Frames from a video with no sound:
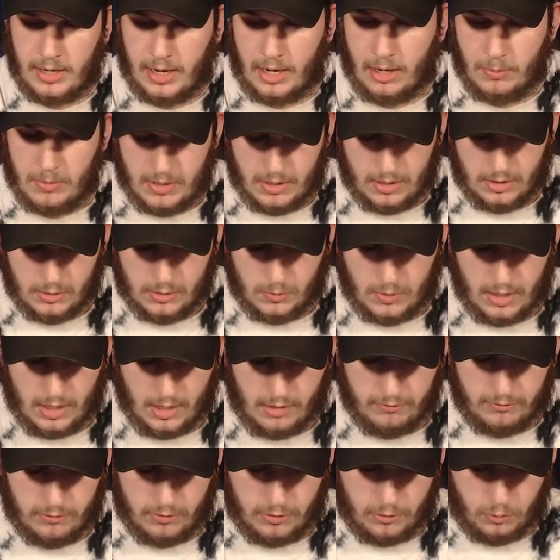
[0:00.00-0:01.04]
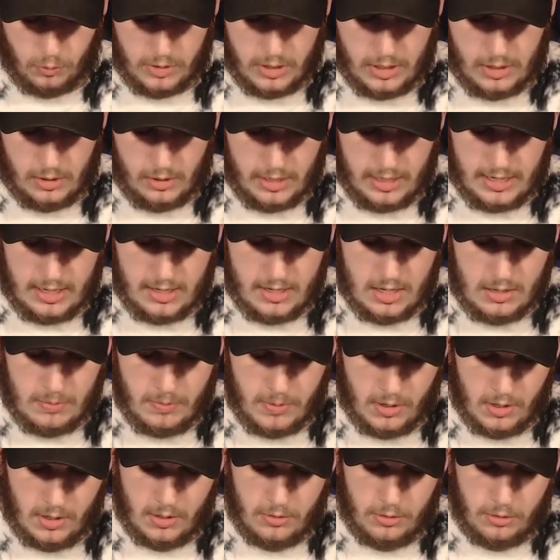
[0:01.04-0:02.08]
because we have 3 Lady
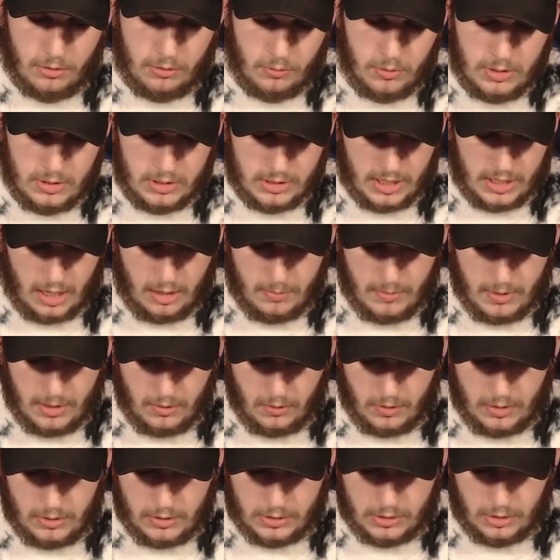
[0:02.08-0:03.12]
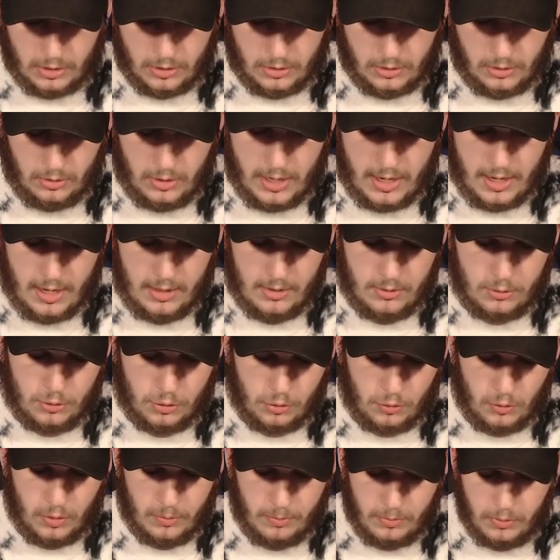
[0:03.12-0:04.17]
Debug, 3 Salamangreat Circle, and
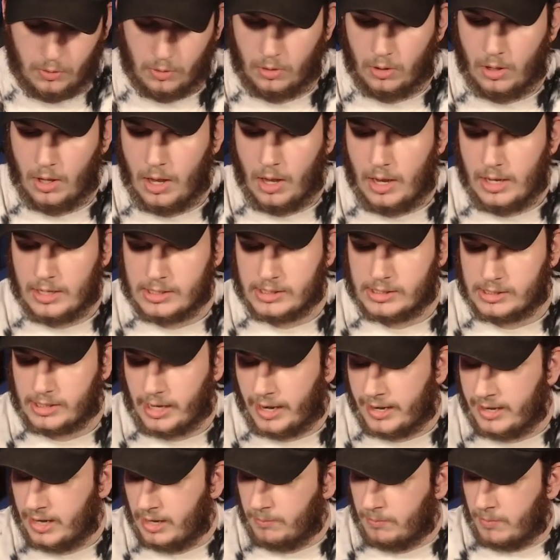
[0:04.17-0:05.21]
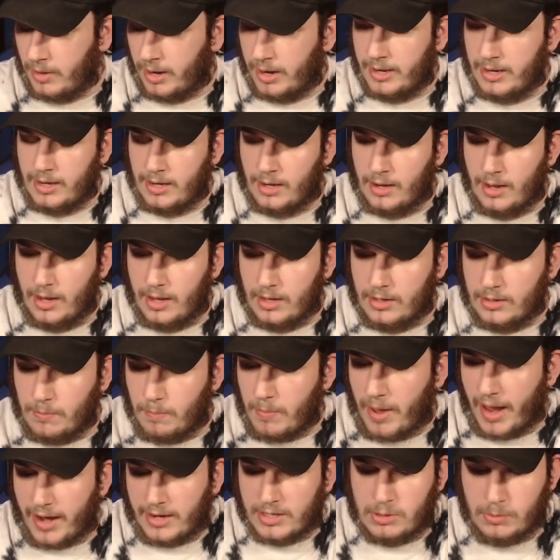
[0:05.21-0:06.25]
triple Signet Mining.
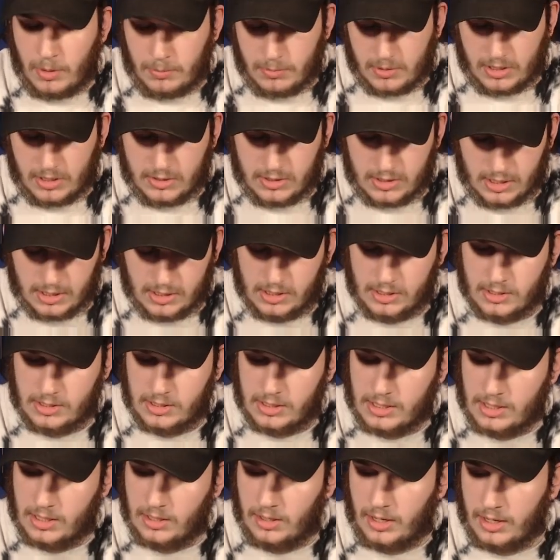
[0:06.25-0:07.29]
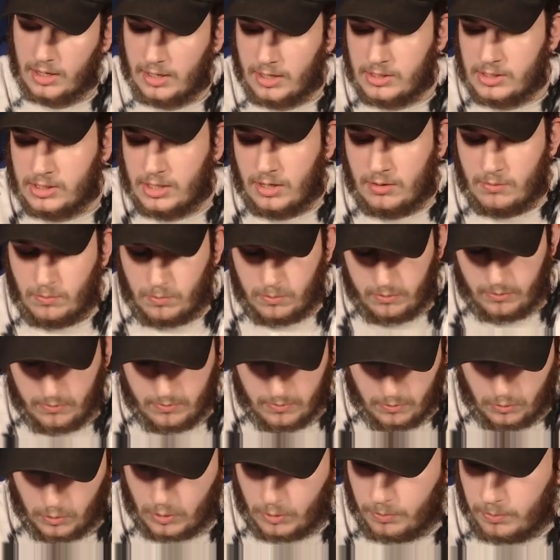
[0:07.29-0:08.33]
Maximum consistency. Like I said,
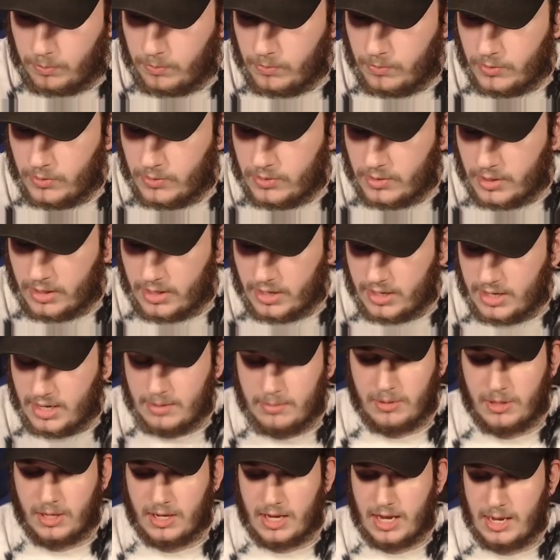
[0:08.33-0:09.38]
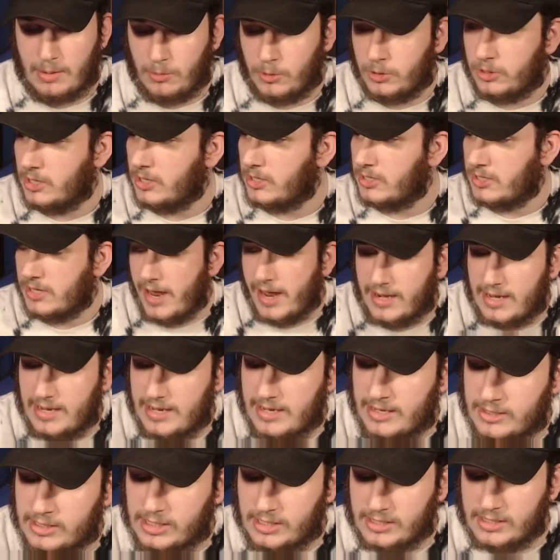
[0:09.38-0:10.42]
the name of the game with this deck
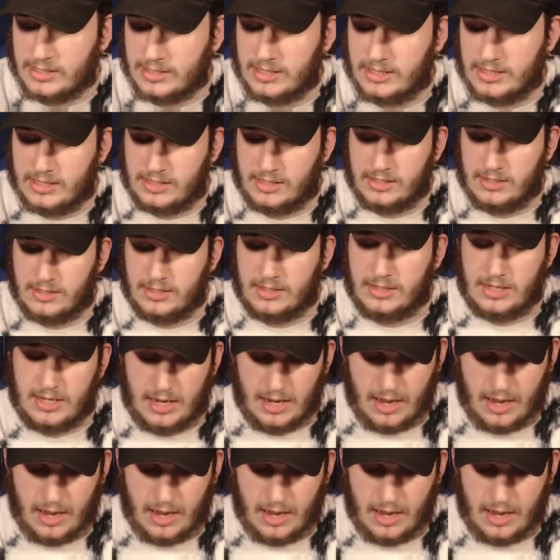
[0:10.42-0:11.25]
is consistency.